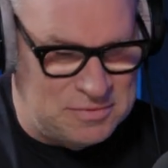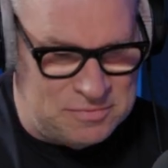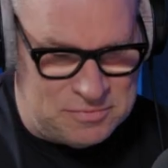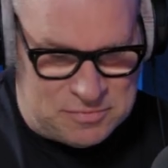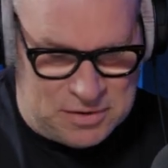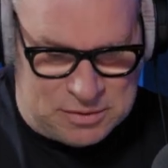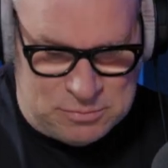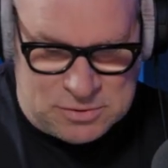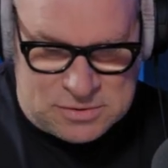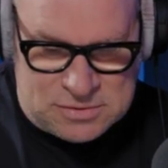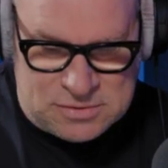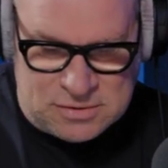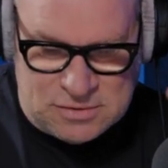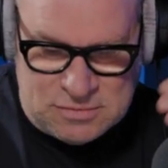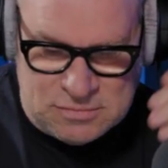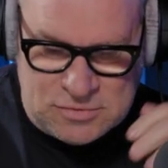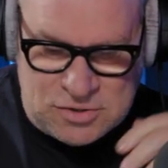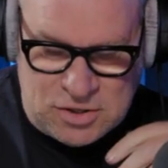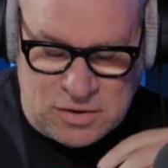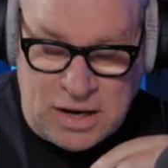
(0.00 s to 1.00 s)
a, famous. Uh,
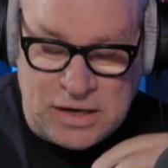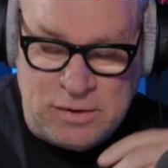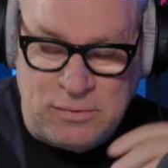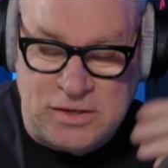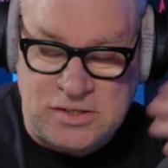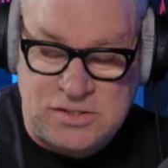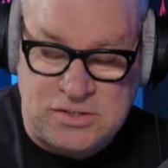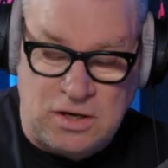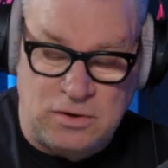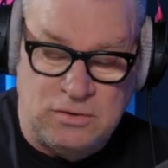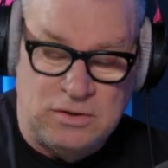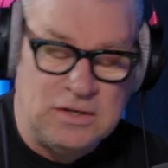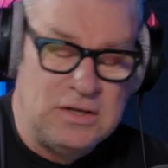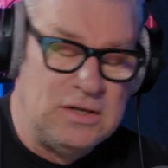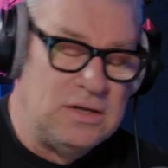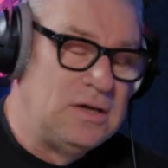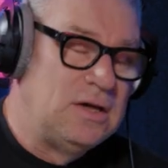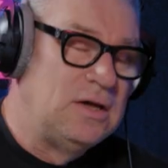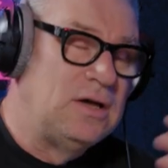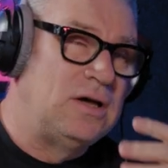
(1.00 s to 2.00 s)
joke. anyway, so
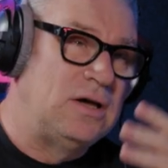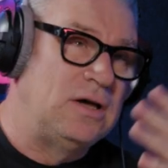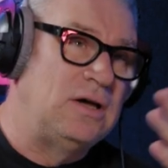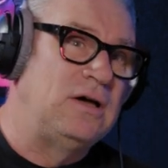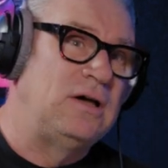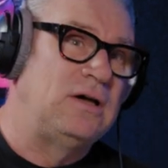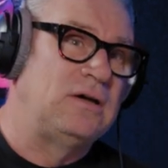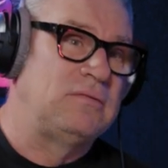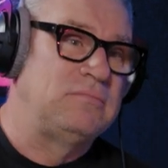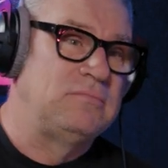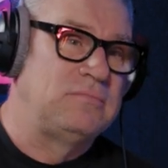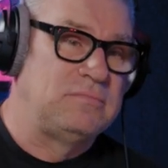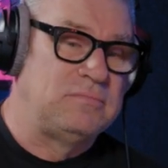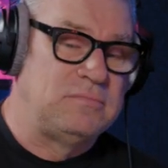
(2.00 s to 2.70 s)
her,